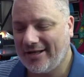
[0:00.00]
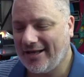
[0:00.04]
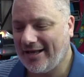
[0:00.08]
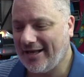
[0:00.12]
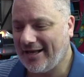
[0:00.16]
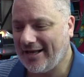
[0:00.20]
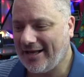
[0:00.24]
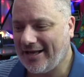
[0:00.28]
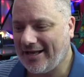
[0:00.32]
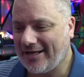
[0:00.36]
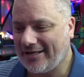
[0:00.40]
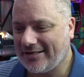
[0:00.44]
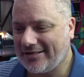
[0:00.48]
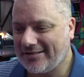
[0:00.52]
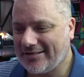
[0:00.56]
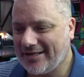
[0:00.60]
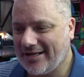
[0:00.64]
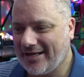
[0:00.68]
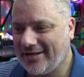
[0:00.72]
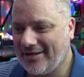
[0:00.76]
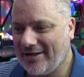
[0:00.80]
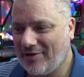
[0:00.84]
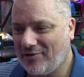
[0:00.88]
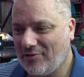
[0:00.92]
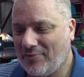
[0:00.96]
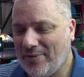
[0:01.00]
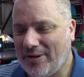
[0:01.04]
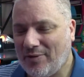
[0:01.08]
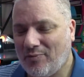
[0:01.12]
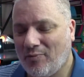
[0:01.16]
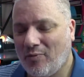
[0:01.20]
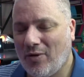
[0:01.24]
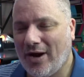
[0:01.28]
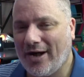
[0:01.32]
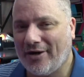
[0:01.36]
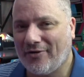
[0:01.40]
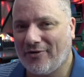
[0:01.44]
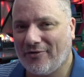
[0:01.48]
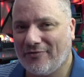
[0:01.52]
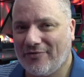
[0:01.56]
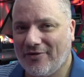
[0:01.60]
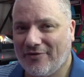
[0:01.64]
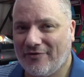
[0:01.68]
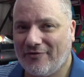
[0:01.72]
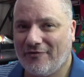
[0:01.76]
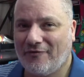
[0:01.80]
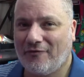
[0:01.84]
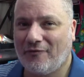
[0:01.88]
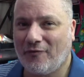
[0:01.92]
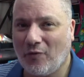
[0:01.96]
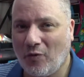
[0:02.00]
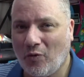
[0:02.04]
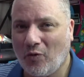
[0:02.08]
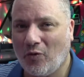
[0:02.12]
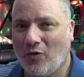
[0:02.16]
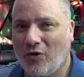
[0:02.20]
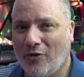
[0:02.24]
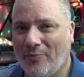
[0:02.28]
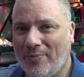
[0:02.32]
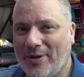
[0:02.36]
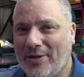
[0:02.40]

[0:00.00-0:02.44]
and that will be one of the 4